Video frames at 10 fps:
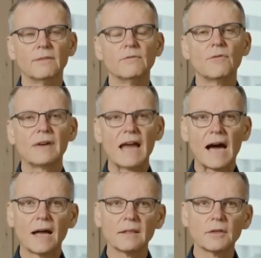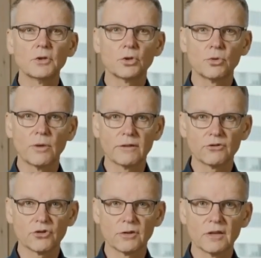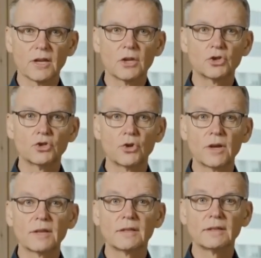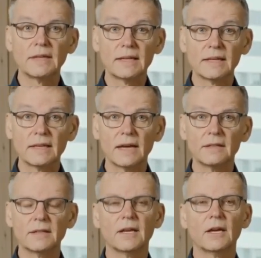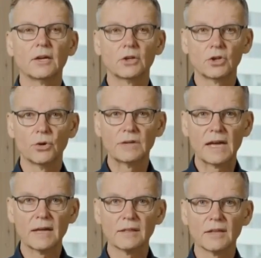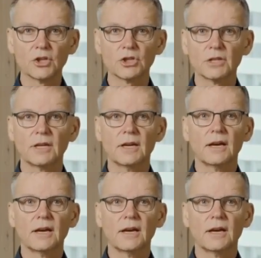We will answer your questions during the dedicated Q&A session